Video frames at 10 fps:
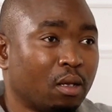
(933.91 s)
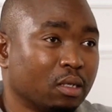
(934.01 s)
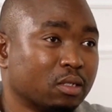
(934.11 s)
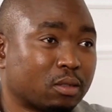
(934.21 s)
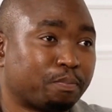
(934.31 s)

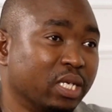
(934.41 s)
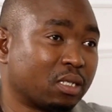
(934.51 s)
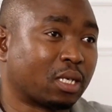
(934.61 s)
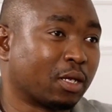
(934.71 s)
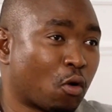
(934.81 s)
is
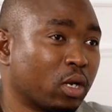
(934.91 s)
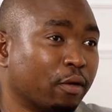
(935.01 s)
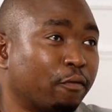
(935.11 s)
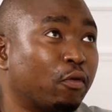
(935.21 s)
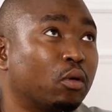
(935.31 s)
basically
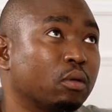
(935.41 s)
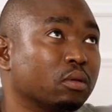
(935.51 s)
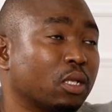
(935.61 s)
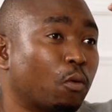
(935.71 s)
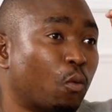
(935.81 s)
calling for
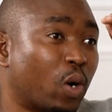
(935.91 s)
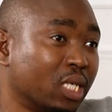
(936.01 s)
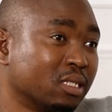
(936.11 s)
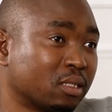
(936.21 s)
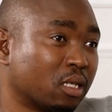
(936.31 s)
the
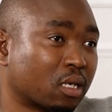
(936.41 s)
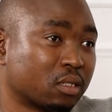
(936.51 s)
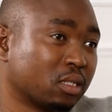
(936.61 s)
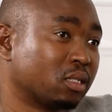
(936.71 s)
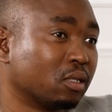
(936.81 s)
ones that are
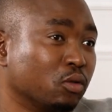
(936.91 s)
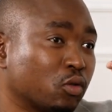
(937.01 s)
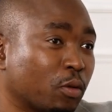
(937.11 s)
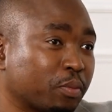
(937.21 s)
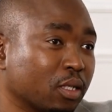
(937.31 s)
sitting on
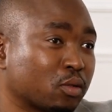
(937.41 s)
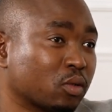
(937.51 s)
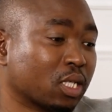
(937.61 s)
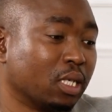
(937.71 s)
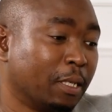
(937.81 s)
top there to
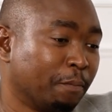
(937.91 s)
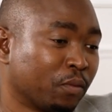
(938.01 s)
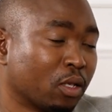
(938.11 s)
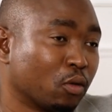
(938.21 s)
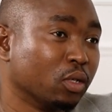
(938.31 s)
say,
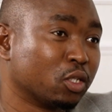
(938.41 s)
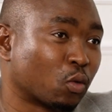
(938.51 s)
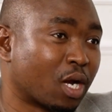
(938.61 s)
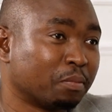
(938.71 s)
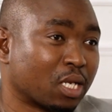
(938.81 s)
you need to
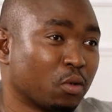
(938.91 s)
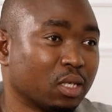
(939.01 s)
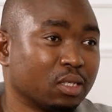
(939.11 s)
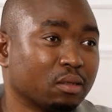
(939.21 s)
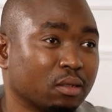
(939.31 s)
come down
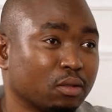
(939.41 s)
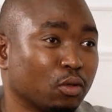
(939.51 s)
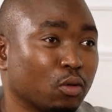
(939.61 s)
and,